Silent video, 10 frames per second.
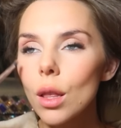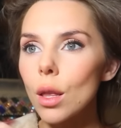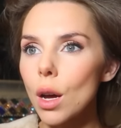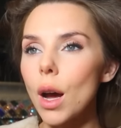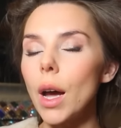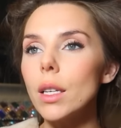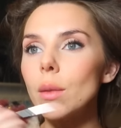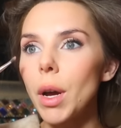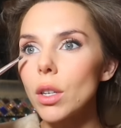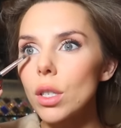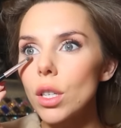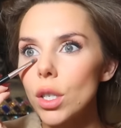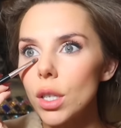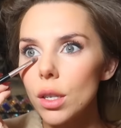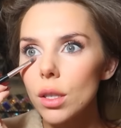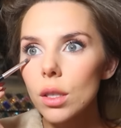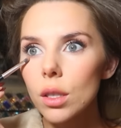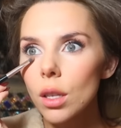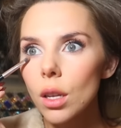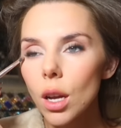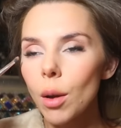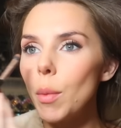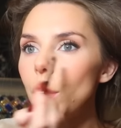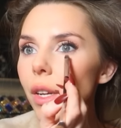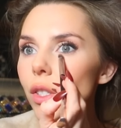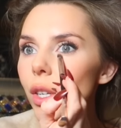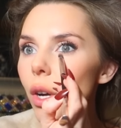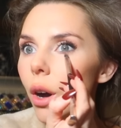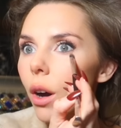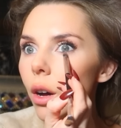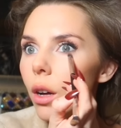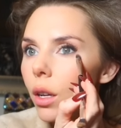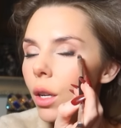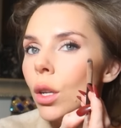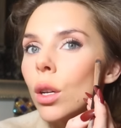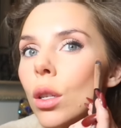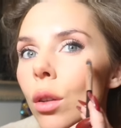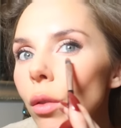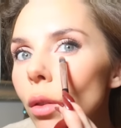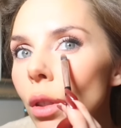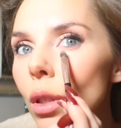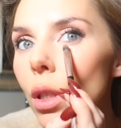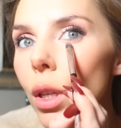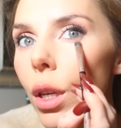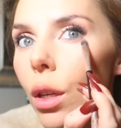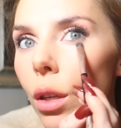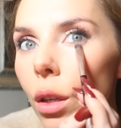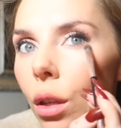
the eyes match the cheeks. I'm a peachy girl. I don't know if you can see.